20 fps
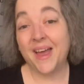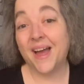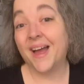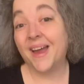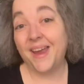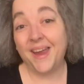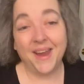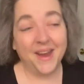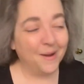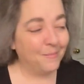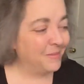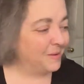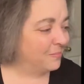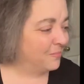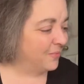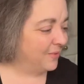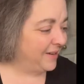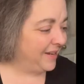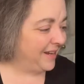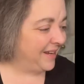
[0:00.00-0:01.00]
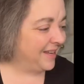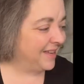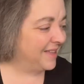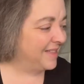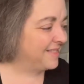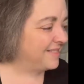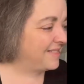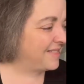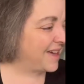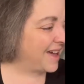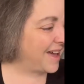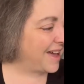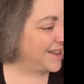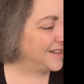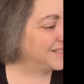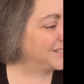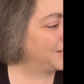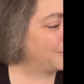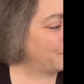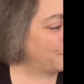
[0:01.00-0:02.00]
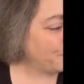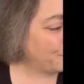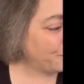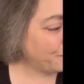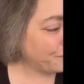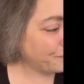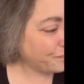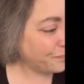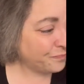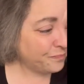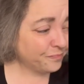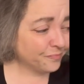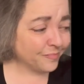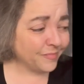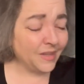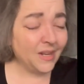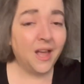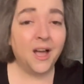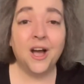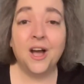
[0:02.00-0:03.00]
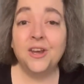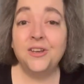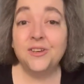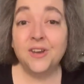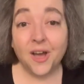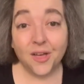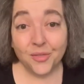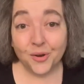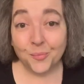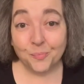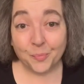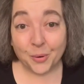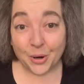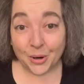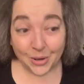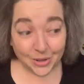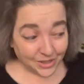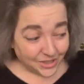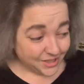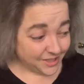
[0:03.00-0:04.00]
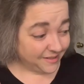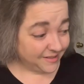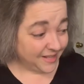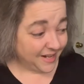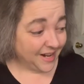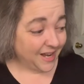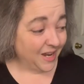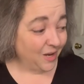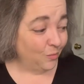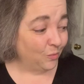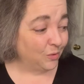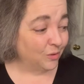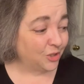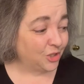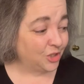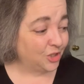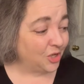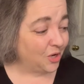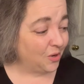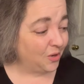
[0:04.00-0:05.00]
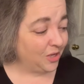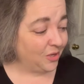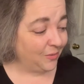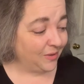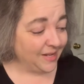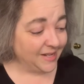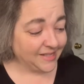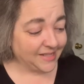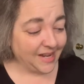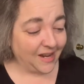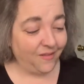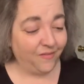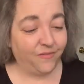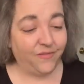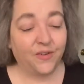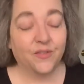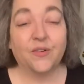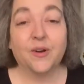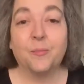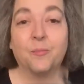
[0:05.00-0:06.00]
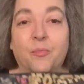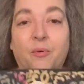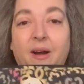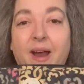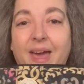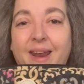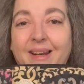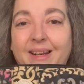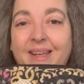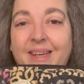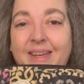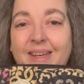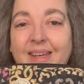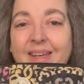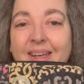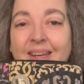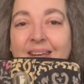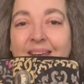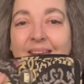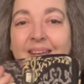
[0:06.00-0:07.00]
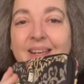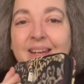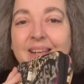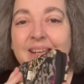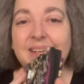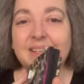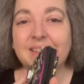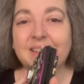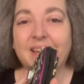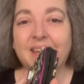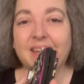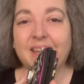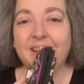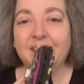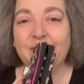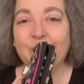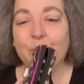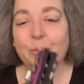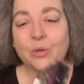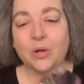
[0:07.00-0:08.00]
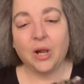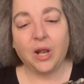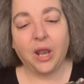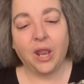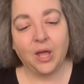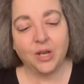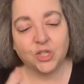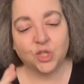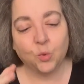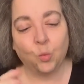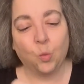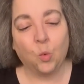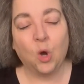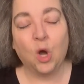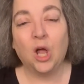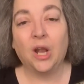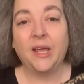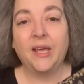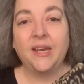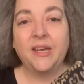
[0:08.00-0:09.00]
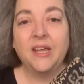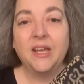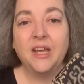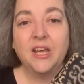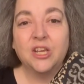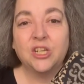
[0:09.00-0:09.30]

I am bringing that Another purse that I will show you is a Vera Bradley. It is like a little clutch wallet.